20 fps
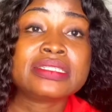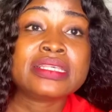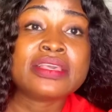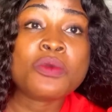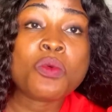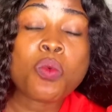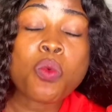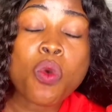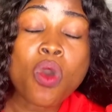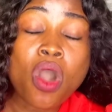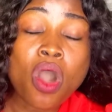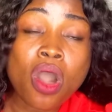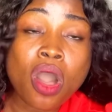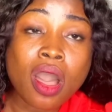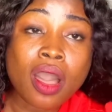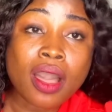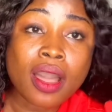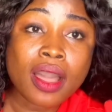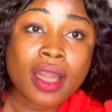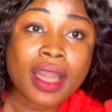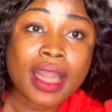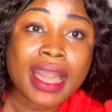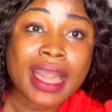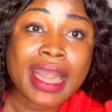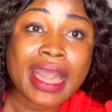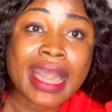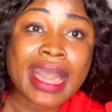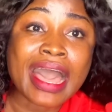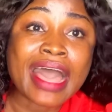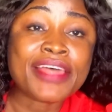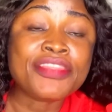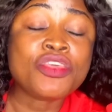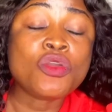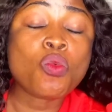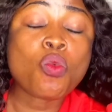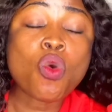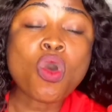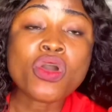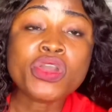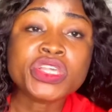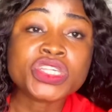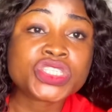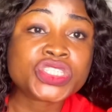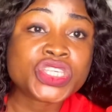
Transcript: the war, and the war is